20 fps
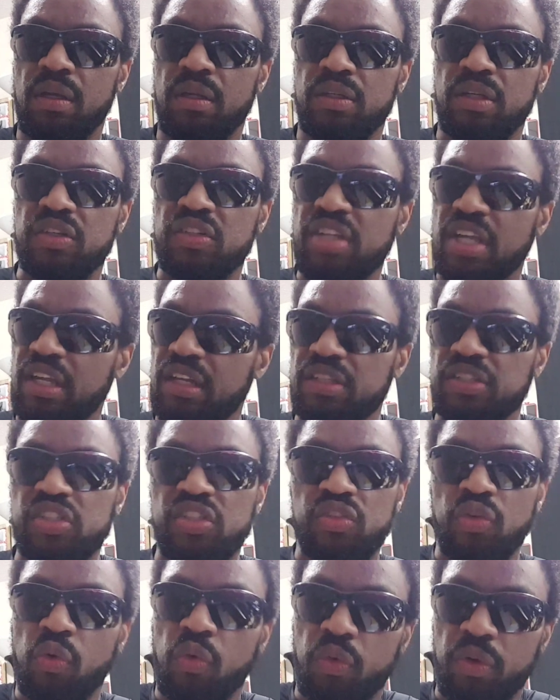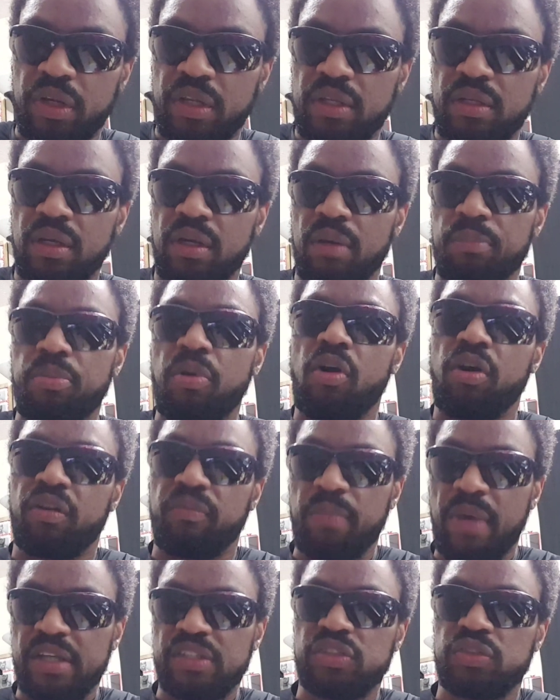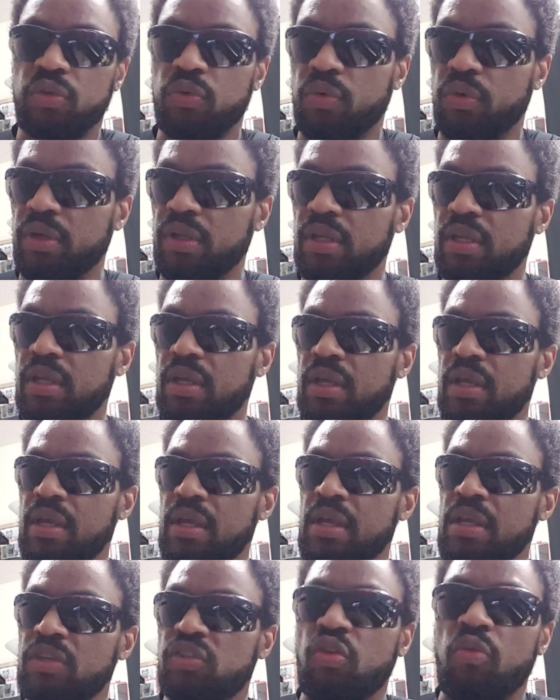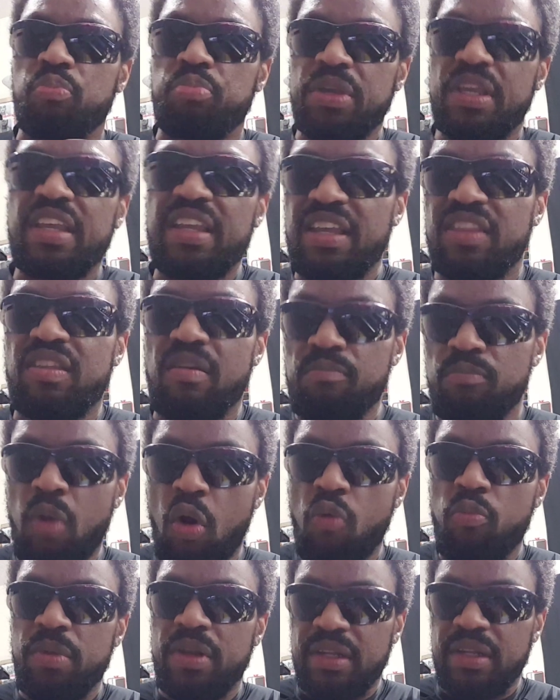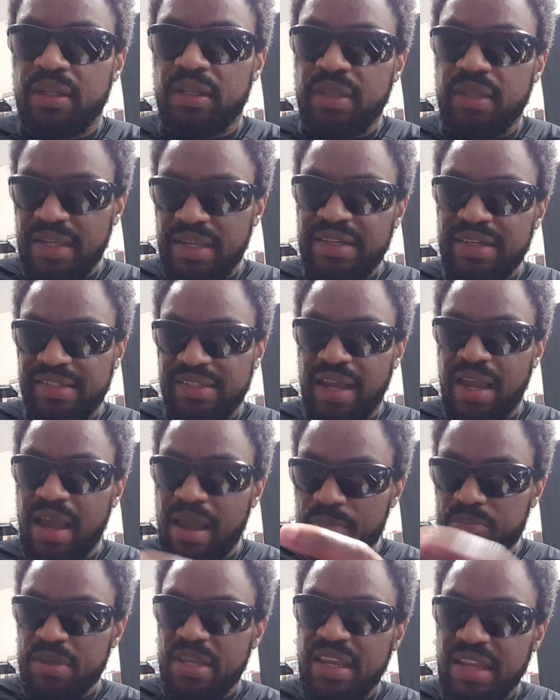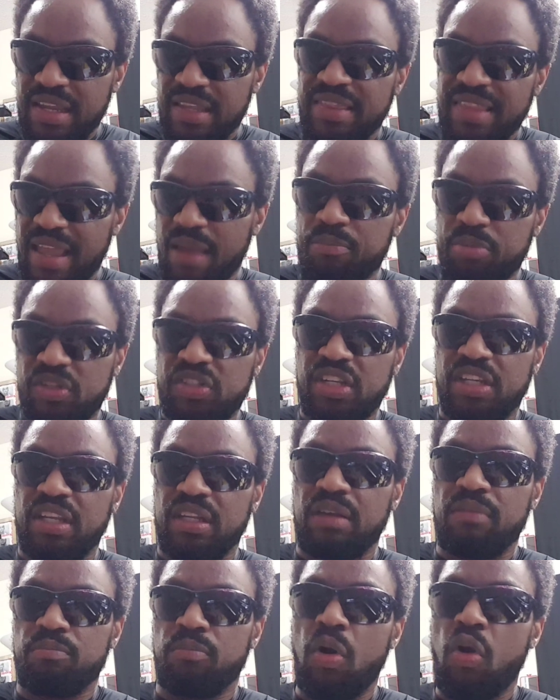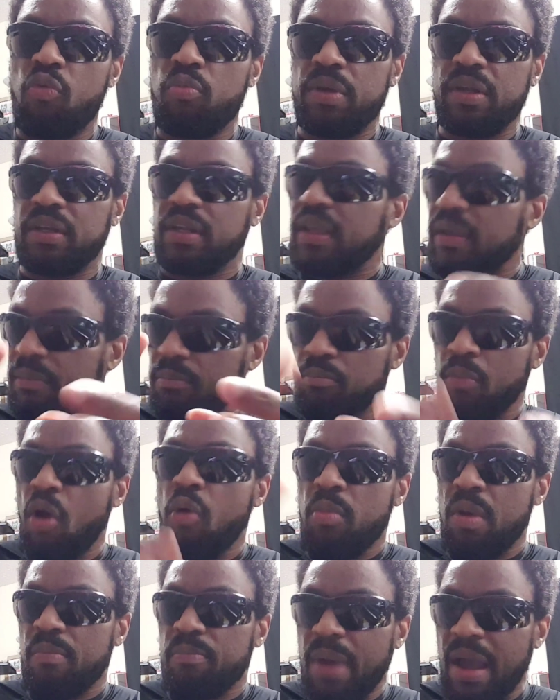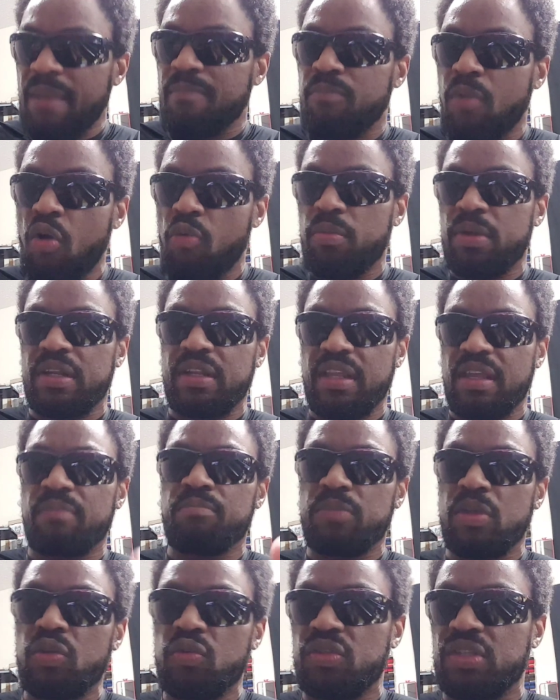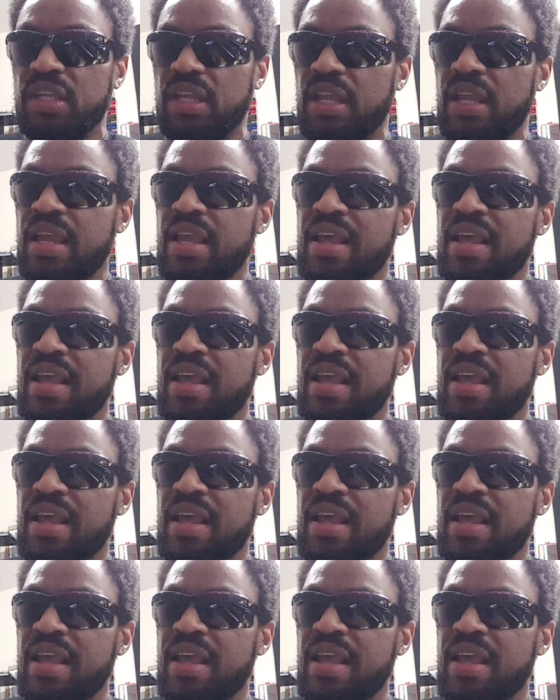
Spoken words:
to tell a story, a part of my story. So being in the moment in time, being in that particular moment, moment by moment in music,